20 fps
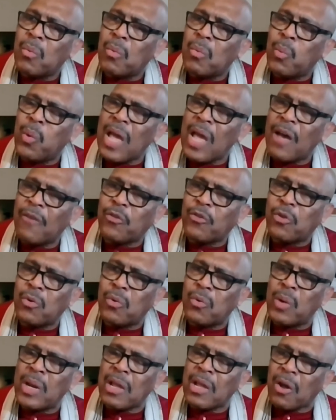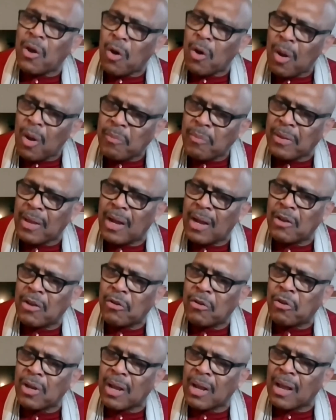we have to, when it comes
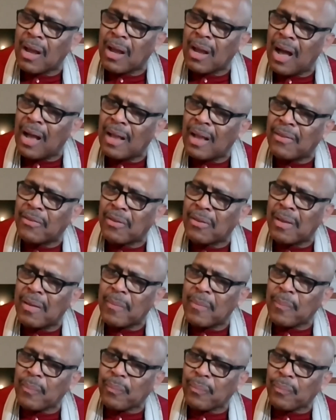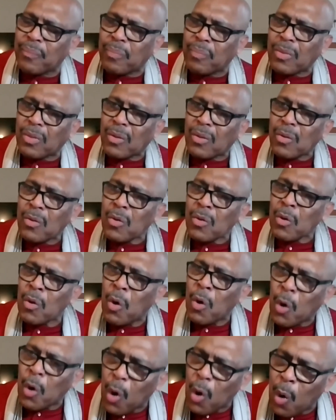on to God's
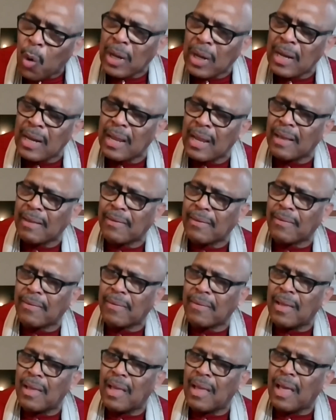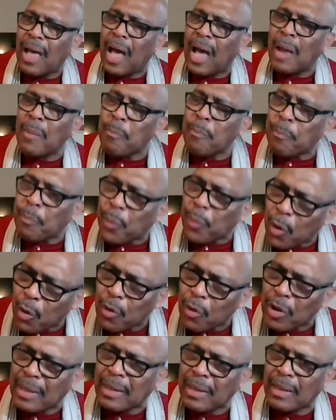holiness and
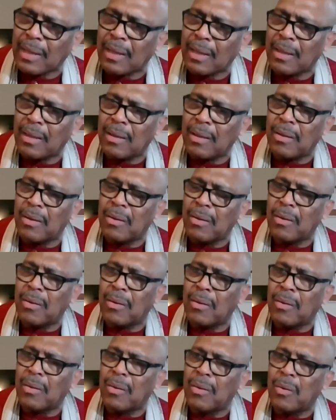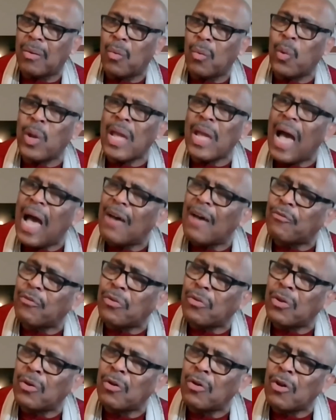purity, we have
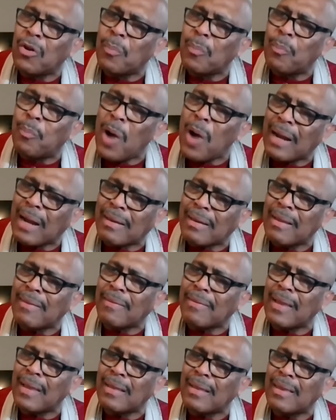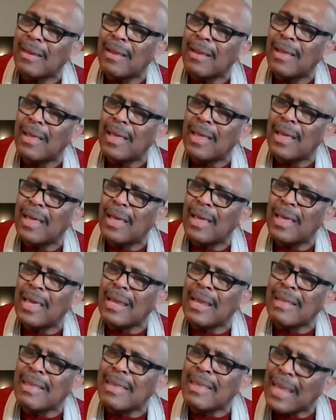to practice it
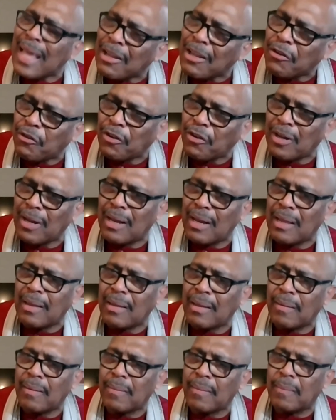intentionally.